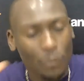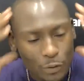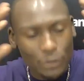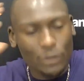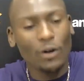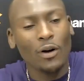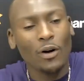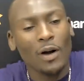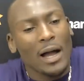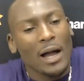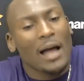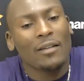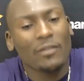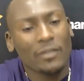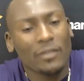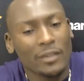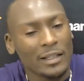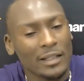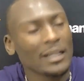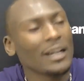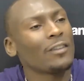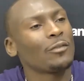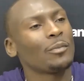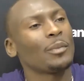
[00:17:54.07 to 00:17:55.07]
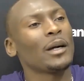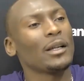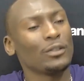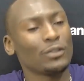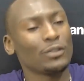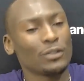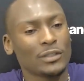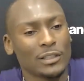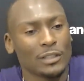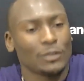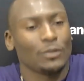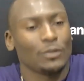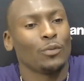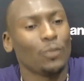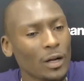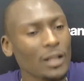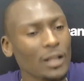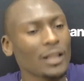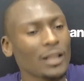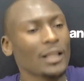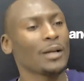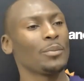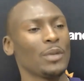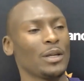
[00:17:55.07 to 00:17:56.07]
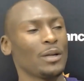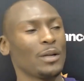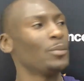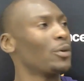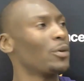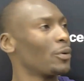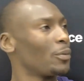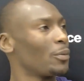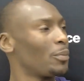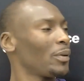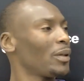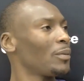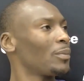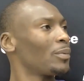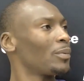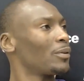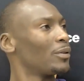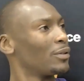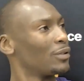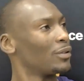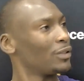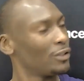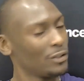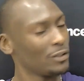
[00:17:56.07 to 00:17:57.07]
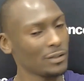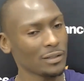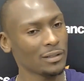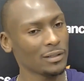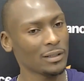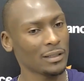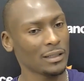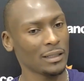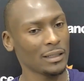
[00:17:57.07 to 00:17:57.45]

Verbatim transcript: we don't have enough, but you're still welcoming more people, you know?